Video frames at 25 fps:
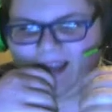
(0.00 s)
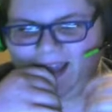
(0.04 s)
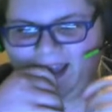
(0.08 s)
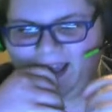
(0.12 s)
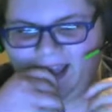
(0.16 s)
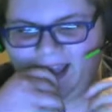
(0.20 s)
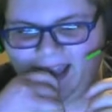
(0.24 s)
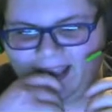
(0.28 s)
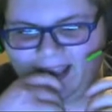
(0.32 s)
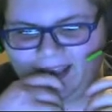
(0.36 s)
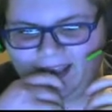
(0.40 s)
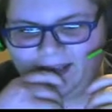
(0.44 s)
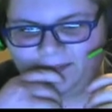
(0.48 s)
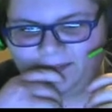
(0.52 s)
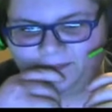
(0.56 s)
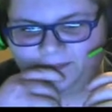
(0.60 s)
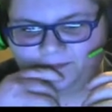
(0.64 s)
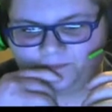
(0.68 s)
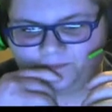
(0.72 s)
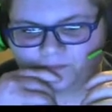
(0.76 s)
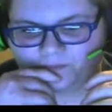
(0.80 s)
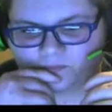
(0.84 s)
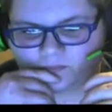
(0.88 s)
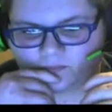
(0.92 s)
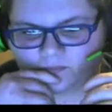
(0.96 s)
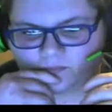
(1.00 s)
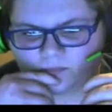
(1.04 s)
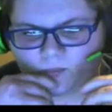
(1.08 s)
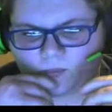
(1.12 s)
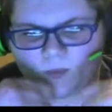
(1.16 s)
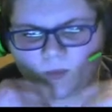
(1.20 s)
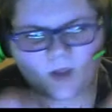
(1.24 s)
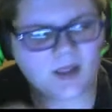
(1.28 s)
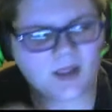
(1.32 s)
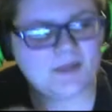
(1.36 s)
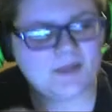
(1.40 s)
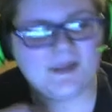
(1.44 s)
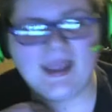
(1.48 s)
And
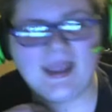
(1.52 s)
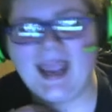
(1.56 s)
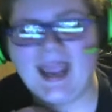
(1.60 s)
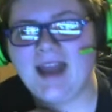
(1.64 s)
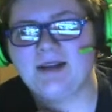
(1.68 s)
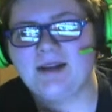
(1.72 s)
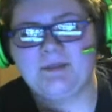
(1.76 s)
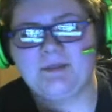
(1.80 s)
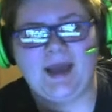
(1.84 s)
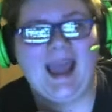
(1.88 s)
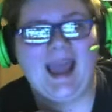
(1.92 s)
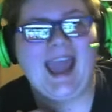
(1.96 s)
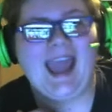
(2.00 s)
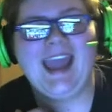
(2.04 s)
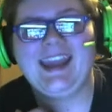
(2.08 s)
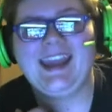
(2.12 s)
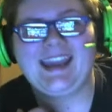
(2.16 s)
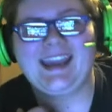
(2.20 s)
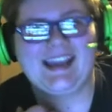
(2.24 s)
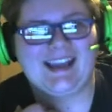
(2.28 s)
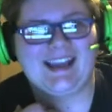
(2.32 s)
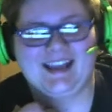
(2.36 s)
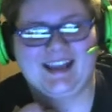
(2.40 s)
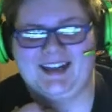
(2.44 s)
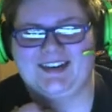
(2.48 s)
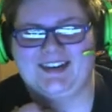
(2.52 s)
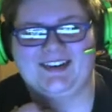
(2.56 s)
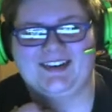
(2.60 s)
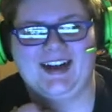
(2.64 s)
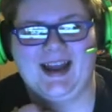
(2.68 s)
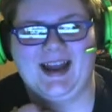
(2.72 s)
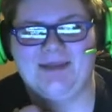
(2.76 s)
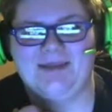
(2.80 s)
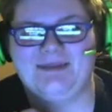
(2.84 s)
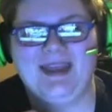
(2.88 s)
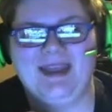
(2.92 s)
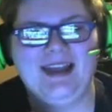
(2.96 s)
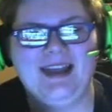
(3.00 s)
they had him hanging in
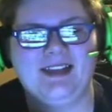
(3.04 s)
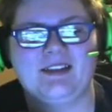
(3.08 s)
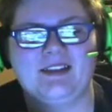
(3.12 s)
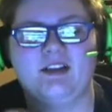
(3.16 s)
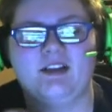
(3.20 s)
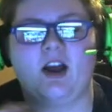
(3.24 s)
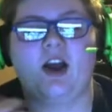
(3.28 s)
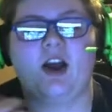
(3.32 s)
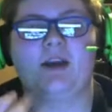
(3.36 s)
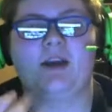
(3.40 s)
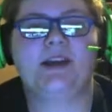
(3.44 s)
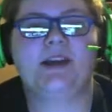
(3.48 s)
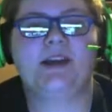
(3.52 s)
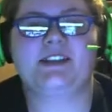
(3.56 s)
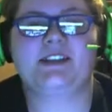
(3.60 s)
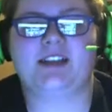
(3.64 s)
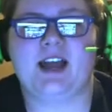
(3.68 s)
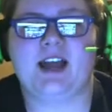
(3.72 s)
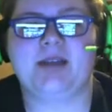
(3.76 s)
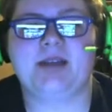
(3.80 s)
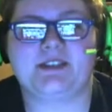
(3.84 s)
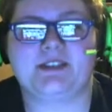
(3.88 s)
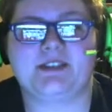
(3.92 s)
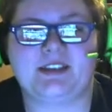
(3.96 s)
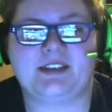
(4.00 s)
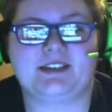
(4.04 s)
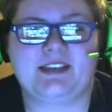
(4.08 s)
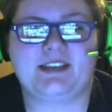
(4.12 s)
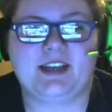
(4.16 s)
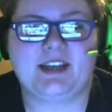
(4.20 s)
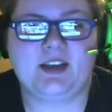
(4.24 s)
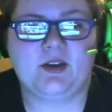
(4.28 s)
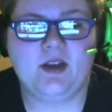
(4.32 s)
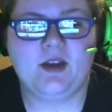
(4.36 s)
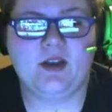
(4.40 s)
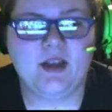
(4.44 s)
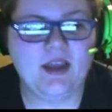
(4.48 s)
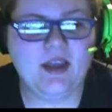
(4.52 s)
crap. Alright, basically, I'm just going to tell you.
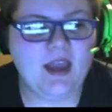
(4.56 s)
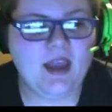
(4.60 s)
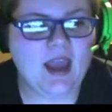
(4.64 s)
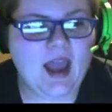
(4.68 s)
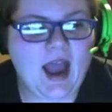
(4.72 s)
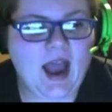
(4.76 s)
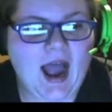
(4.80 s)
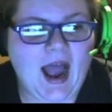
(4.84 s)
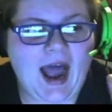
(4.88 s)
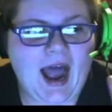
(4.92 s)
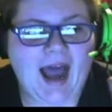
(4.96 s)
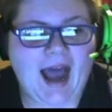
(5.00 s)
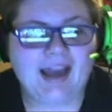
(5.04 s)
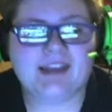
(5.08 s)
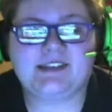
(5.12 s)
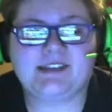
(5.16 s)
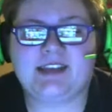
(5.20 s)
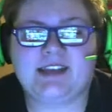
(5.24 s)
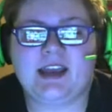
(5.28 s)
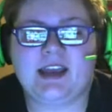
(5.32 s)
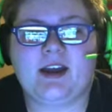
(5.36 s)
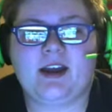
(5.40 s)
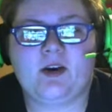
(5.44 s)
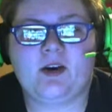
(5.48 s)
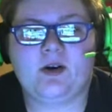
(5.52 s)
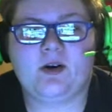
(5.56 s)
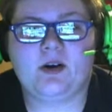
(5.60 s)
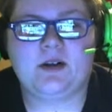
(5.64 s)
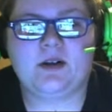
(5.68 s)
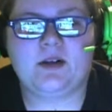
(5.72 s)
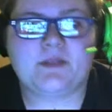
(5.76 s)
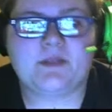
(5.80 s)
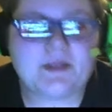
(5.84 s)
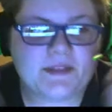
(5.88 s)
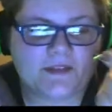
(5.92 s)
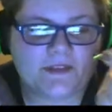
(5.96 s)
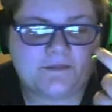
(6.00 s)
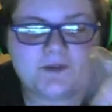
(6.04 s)
I can tell
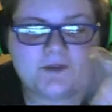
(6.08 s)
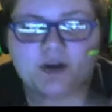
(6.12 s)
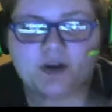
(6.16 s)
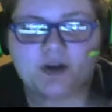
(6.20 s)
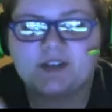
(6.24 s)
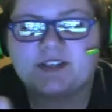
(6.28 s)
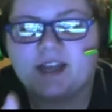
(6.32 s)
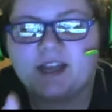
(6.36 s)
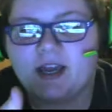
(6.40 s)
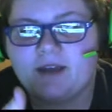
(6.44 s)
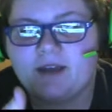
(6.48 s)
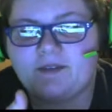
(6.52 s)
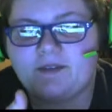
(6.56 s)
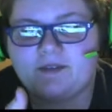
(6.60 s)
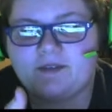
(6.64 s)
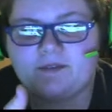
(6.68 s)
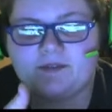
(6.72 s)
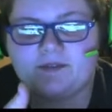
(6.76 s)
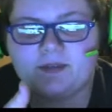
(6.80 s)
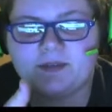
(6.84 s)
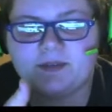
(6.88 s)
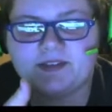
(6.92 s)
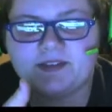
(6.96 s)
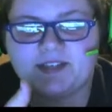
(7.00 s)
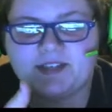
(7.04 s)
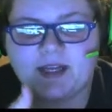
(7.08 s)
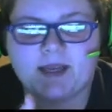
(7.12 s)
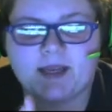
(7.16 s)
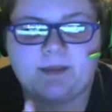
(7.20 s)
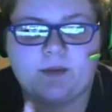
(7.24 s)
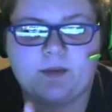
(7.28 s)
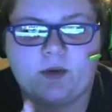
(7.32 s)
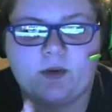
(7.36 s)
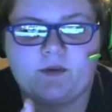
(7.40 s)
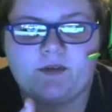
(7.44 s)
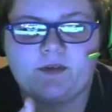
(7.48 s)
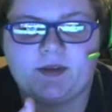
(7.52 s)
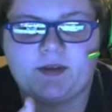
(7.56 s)
that the first guy from the second
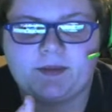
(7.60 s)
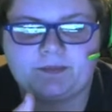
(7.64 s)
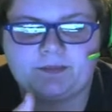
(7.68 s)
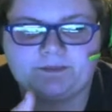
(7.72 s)
movie,